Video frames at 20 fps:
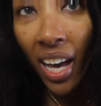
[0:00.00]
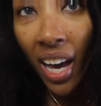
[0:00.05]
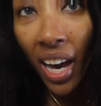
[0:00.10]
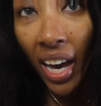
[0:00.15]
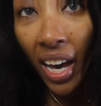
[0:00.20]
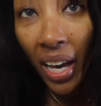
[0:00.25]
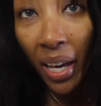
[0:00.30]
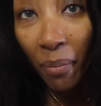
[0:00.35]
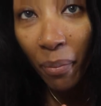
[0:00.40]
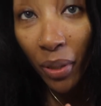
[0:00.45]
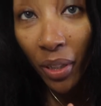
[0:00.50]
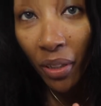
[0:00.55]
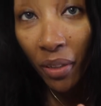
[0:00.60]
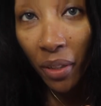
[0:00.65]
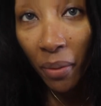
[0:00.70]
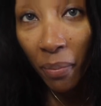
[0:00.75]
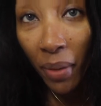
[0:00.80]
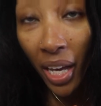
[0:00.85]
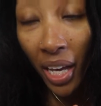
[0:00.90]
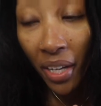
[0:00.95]
I put
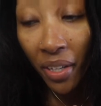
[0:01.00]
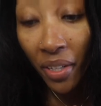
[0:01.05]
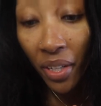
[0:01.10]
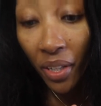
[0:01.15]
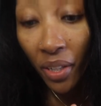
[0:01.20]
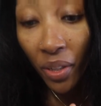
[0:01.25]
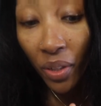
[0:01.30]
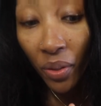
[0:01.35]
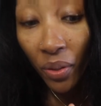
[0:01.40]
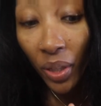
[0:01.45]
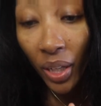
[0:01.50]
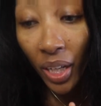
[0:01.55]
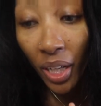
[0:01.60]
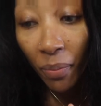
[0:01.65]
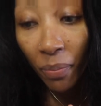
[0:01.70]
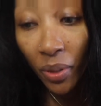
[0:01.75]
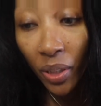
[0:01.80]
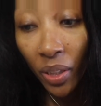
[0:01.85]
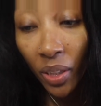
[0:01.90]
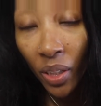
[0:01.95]
on a bandeau, and I
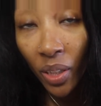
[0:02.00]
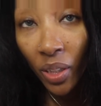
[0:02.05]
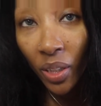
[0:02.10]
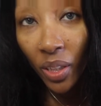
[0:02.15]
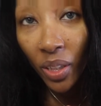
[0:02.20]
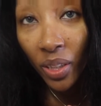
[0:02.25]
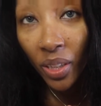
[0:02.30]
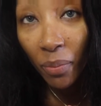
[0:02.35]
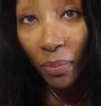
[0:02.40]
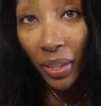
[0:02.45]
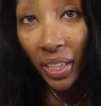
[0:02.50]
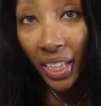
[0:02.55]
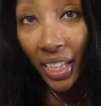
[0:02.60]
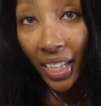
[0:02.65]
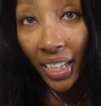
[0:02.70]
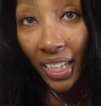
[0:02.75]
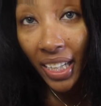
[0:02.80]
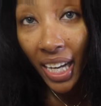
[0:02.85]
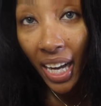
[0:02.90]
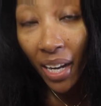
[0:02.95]
put on the
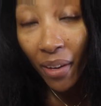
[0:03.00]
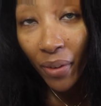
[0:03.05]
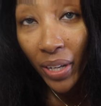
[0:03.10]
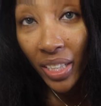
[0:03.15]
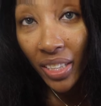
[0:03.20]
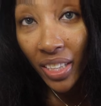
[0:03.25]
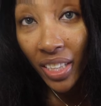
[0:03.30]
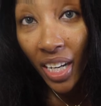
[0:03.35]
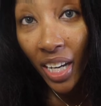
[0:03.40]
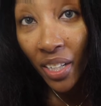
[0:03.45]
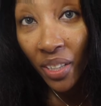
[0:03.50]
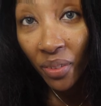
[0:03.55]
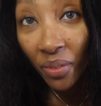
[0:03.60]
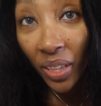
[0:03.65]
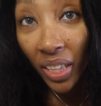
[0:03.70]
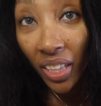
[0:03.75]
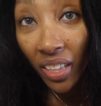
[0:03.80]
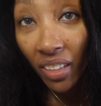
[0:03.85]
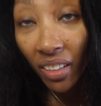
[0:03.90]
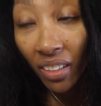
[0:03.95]
bikini high-waisted
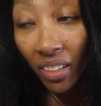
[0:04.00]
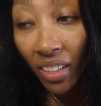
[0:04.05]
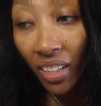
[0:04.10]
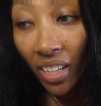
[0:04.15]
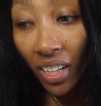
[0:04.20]
underwear.